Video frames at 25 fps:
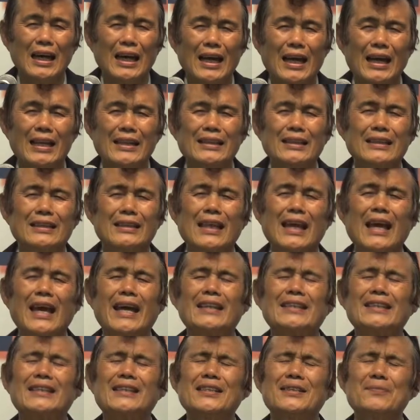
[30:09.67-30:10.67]
and
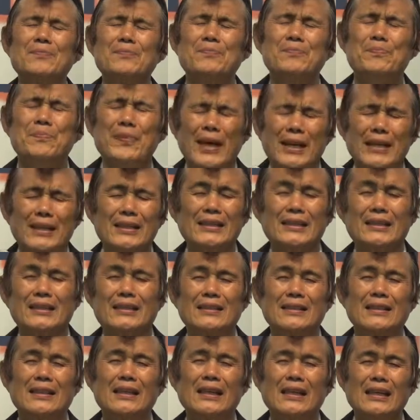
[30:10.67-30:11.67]

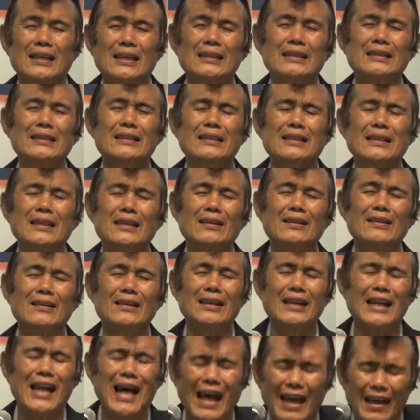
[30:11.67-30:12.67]
activate in their
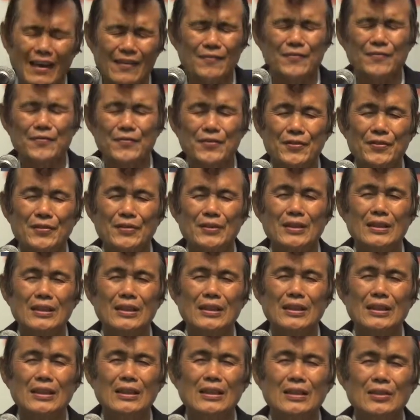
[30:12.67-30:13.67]
life
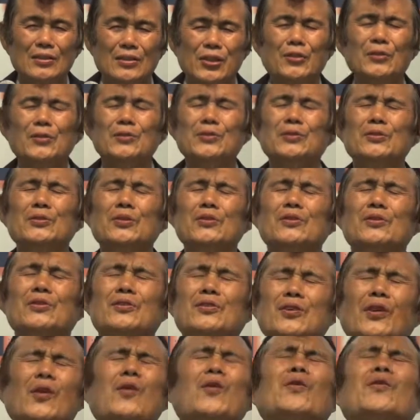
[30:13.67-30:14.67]
to the
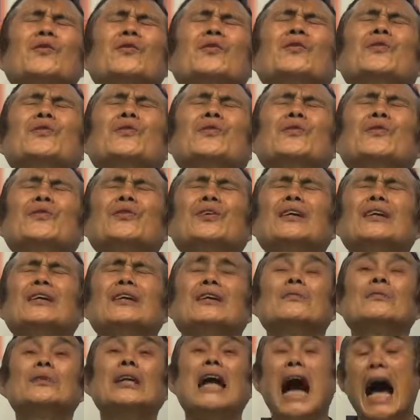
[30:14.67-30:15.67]
glory
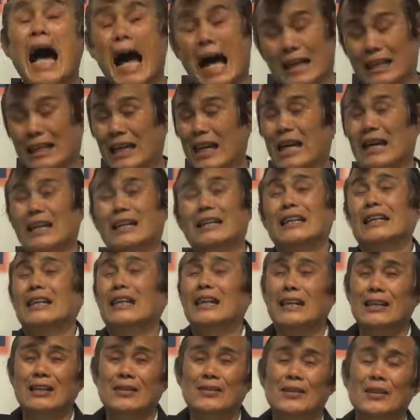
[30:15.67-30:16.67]
of God.
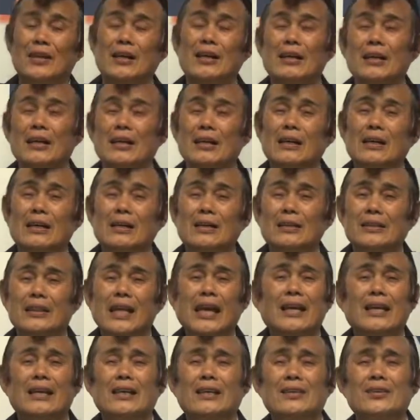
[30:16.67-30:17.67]
Hallelujah.
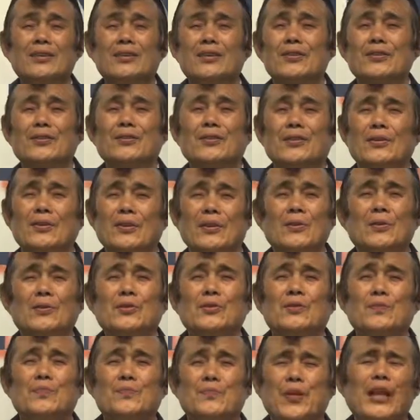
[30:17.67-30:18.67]
Thank you,
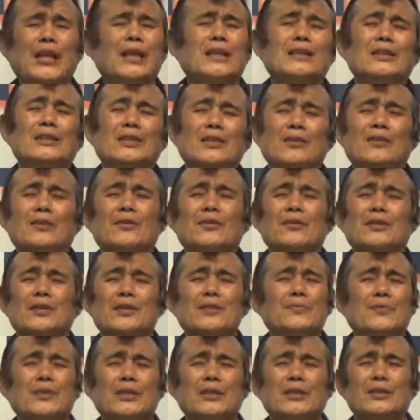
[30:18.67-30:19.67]
Lord. Pray the Lord,
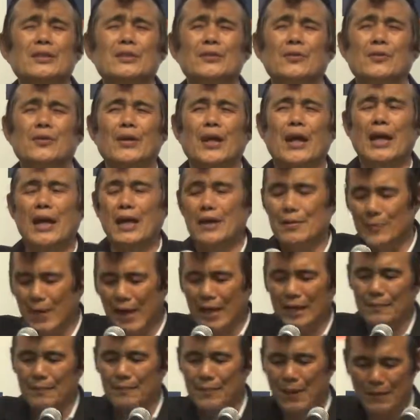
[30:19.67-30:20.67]
giving glory.
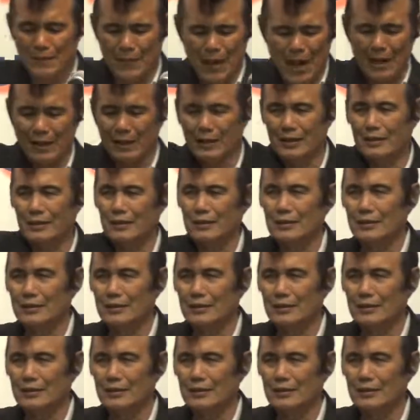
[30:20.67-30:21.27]
Amen. Bye-bye.